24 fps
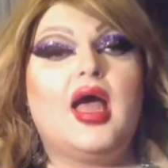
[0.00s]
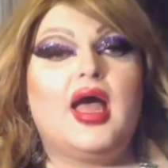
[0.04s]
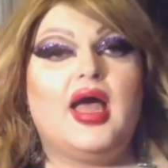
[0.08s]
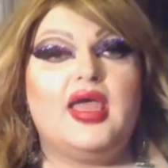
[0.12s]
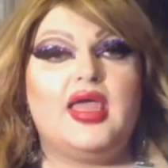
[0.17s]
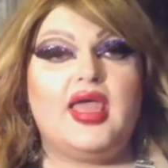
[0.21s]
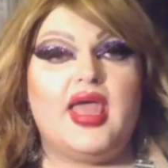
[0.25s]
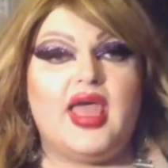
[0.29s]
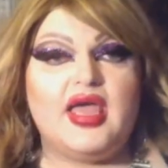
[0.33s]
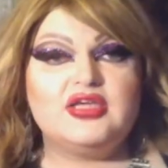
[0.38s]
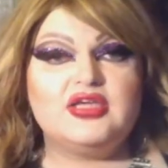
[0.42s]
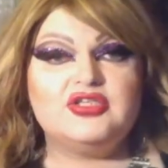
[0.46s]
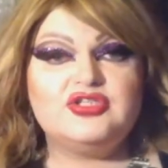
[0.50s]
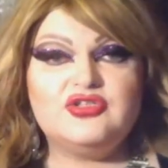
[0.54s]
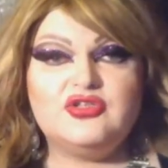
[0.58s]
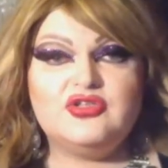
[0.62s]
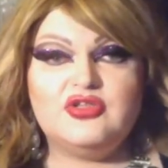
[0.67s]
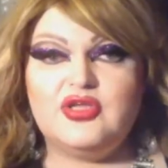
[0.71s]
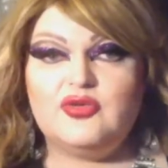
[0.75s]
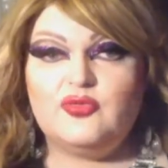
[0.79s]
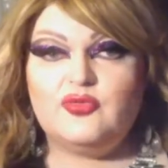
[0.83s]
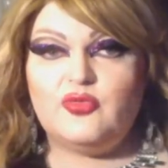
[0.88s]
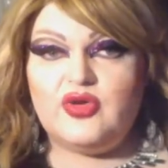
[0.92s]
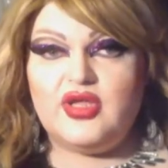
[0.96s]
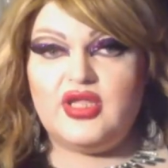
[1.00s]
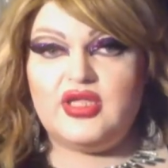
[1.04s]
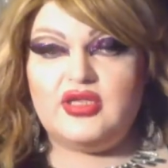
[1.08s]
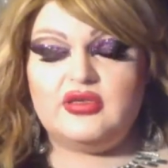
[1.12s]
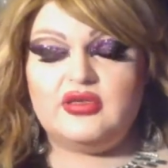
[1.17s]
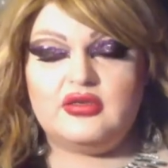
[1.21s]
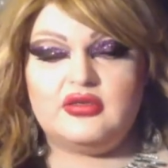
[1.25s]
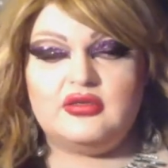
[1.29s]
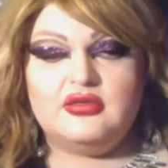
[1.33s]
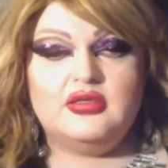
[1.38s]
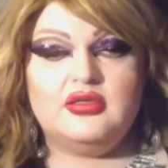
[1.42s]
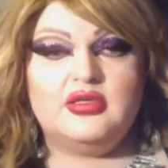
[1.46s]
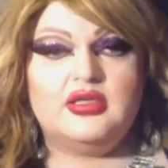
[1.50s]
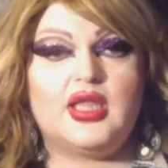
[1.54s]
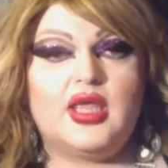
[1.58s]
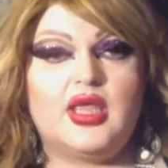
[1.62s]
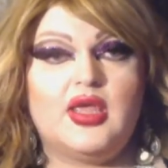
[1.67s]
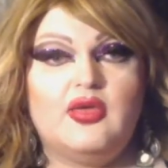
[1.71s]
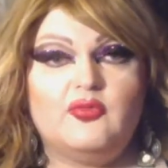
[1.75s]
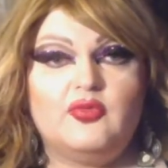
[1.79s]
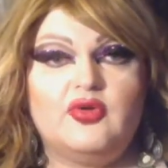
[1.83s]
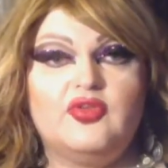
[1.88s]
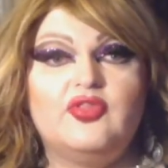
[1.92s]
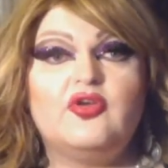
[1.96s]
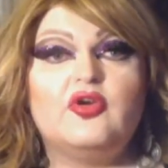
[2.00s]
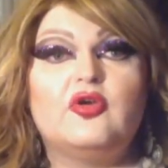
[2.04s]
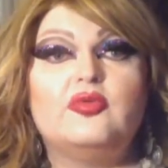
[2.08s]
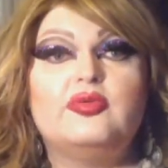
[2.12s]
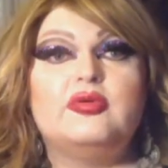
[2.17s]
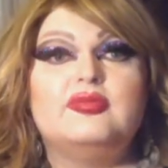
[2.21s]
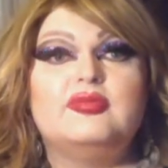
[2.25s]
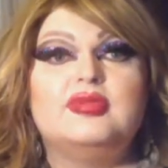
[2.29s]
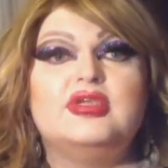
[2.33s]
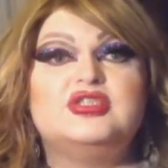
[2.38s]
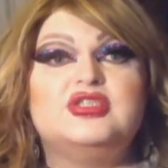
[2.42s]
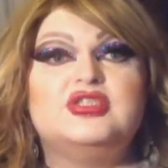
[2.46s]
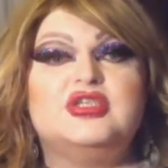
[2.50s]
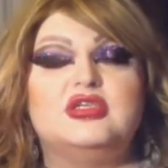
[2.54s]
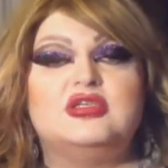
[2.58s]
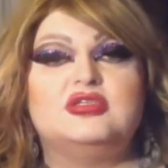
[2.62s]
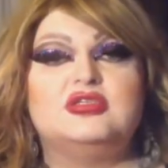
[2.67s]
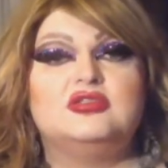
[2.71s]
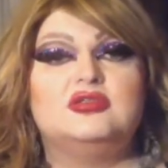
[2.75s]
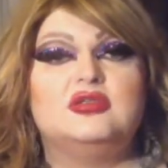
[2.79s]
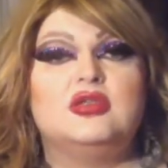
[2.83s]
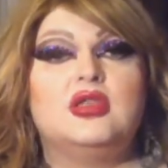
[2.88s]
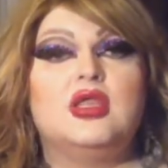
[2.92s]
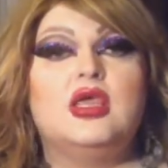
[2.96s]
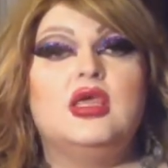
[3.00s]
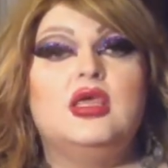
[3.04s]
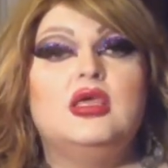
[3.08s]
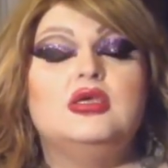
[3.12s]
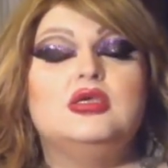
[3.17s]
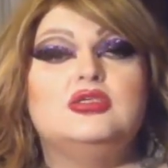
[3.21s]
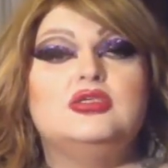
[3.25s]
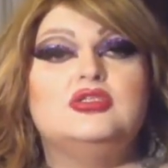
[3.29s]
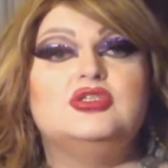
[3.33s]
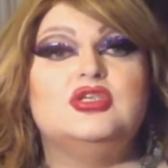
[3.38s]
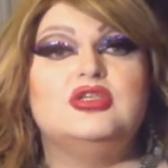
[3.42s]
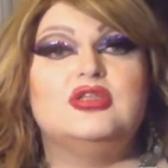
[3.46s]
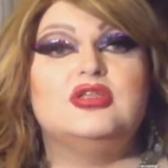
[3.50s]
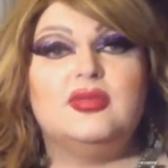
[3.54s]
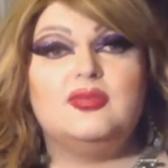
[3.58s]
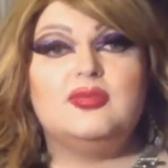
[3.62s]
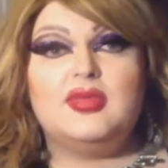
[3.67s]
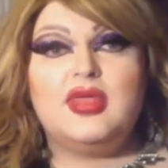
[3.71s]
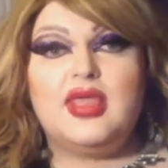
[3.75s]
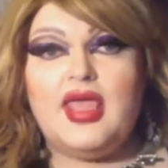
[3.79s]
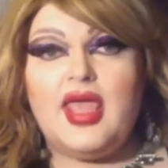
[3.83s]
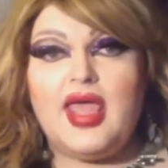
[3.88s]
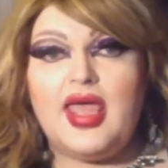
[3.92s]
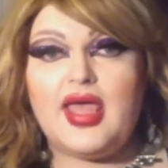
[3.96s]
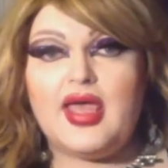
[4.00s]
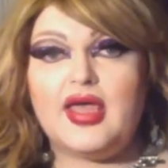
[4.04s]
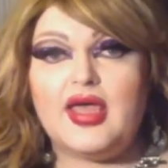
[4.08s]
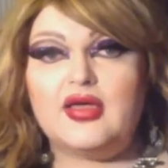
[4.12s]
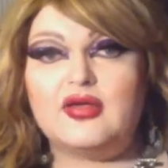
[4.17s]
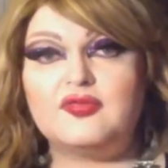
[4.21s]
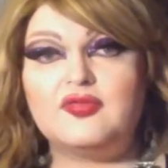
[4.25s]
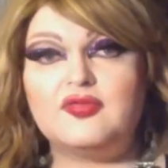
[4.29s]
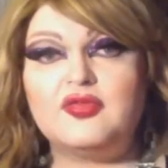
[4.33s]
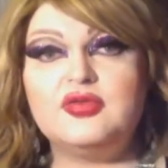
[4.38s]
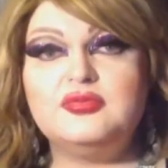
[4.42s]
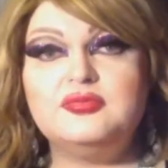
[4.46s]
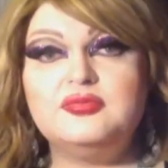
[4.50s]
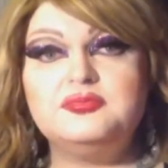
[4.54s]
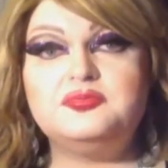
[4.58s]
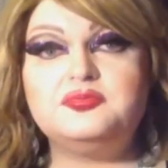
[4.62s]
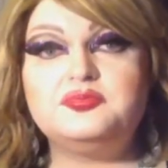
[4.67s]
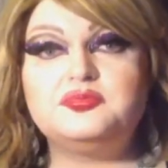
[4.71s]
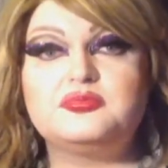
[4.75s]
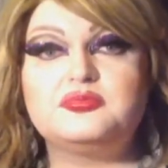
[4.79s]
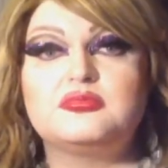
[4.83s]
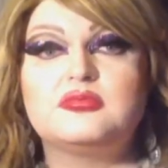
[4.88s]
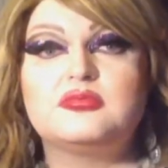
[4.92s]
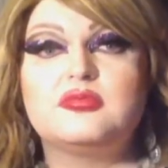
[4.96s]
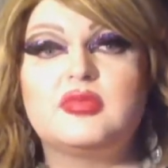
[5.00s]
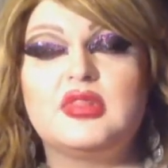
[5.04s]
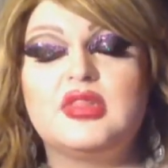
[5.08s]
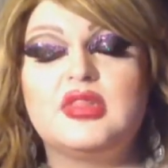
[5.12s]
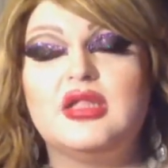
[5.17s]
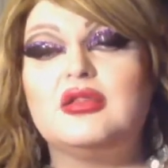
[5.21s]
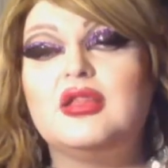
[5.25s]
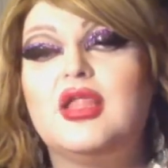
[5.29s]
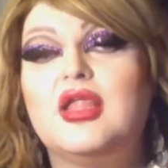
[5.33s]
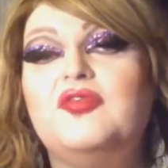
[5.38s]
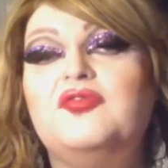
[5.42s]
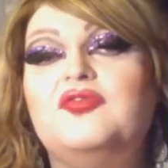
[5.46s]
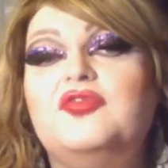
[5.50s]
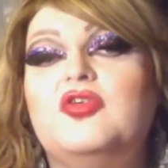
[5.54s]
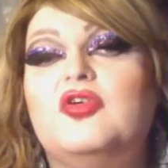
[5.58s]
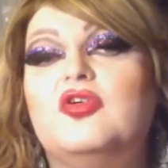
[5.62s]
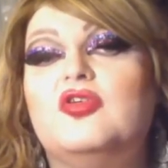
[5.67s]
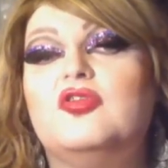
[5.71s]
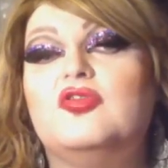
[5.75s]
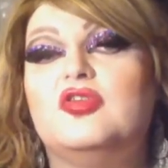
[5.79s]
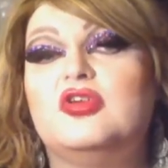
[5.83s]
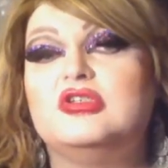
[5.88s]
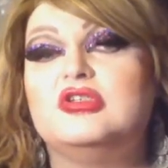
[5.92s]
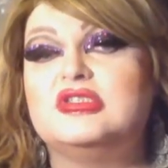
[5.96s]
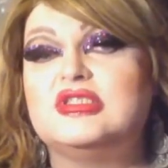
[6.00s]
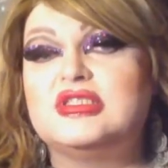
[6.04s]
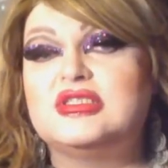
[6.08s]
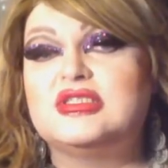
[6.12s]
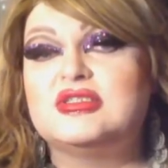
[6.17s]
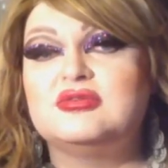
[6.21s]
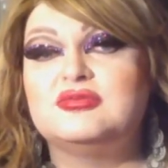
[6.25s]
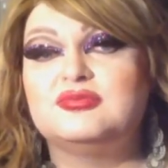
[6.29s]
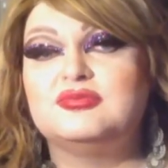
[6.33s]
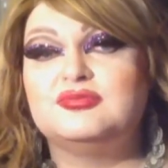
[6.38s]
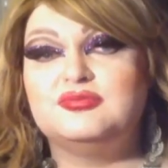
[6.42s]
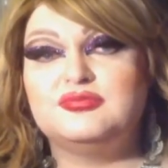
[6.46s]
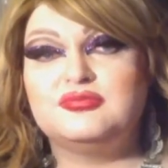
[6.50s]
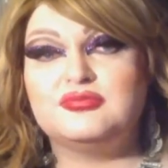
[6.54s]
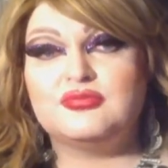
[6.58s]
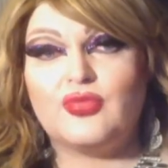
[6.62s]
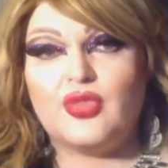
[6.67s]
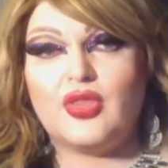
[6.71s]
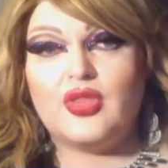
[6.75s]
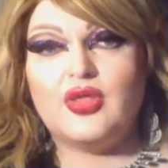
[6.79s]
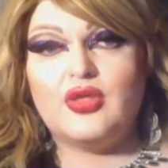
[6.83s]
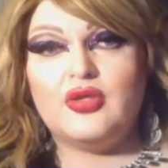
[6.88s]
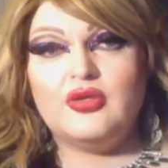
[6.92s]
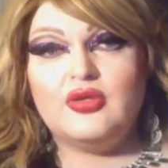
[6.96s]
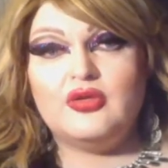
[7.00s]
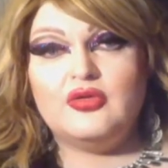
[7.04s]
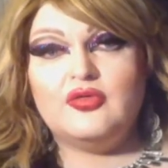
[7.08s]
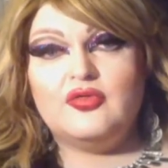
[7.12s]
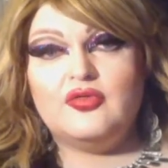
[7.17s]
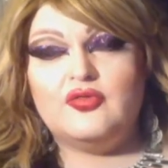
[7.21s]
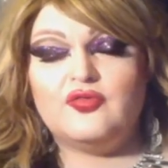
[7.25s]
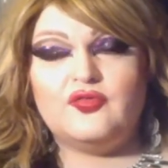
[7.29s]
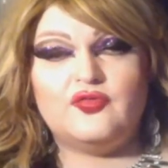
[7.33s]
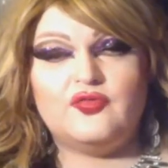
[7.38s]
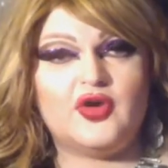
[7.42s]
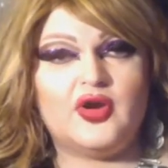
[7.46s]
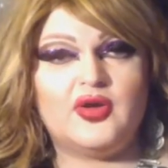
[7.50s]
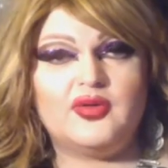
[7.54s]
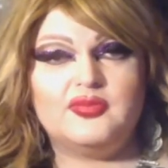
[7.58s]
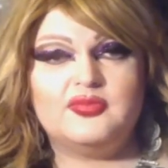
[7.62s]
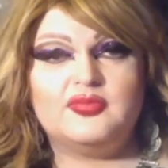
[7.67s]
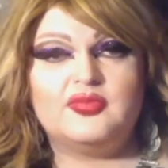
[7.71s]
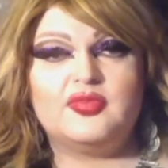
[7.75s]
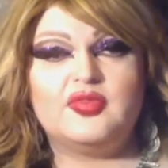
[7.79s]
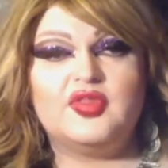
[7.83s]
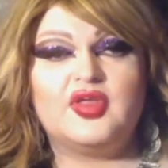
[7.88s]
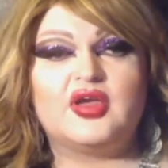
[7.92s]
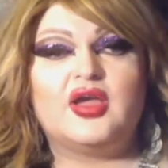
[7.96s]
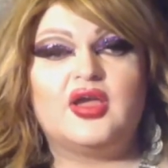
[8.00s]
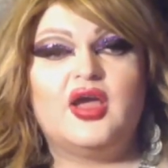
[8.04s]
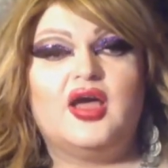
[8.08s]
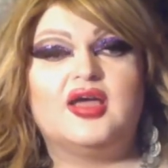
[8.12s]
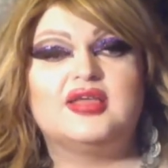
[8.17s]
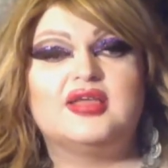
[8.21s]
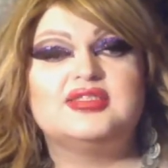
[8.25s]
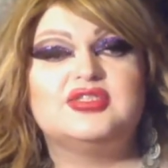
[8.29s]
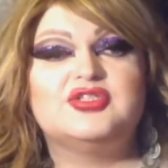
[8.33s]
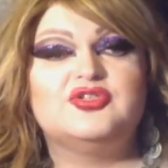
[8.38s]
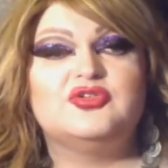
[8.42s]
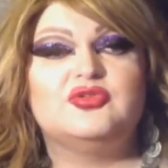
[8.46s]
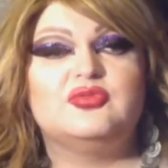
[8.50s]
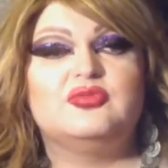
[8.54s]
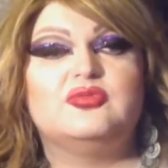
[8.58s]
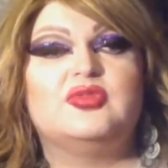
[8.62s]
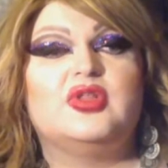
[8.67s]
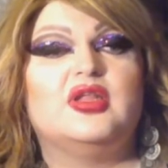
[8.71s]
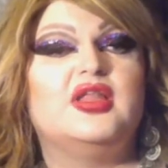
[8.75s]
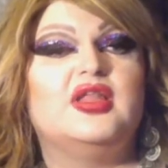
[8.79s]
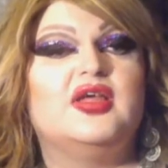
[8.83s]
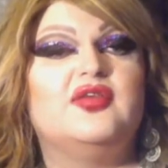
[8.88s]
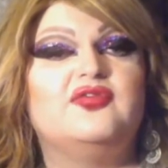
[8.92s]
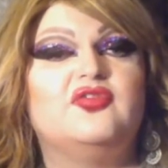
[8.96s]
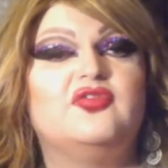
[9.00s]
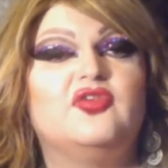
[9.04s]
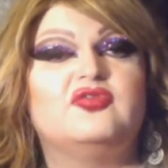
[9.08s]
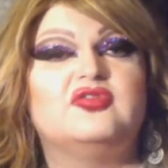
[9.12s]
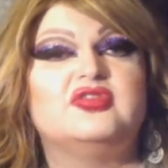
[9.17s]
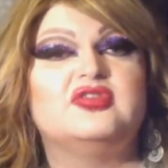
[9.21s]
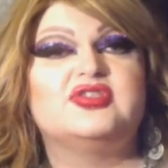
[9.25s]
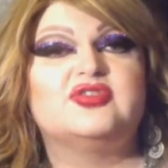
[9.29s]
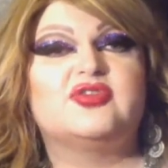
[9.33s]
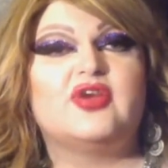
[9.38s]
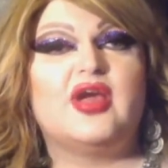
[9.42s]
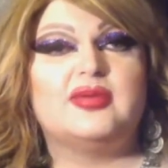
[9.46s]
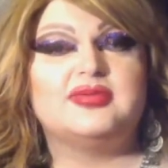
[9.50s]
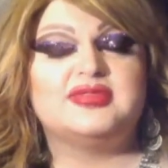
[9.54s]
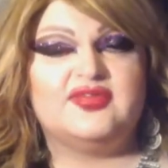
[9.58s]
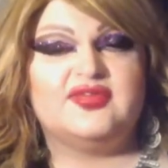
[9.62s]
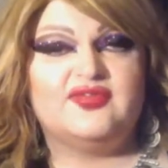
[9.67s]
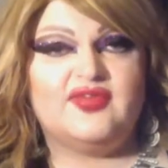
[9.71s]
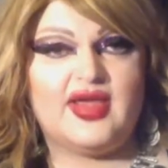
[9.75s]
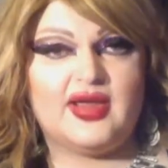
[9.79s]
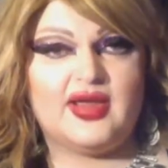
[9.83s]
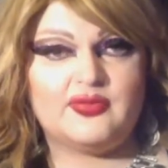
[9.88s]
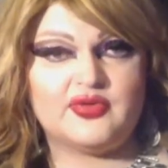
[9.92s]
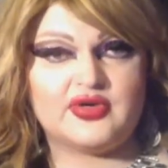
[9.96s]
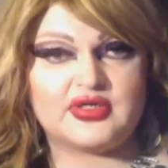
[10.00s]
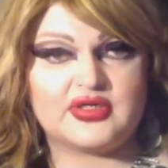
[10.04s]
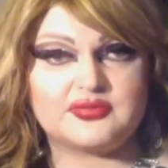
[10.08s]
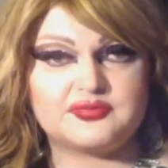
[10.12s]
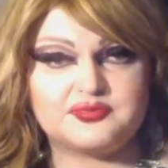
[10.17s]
I actually went, and with her permission, she let me have the leftovers from the costume, the leftover scraps of fabric.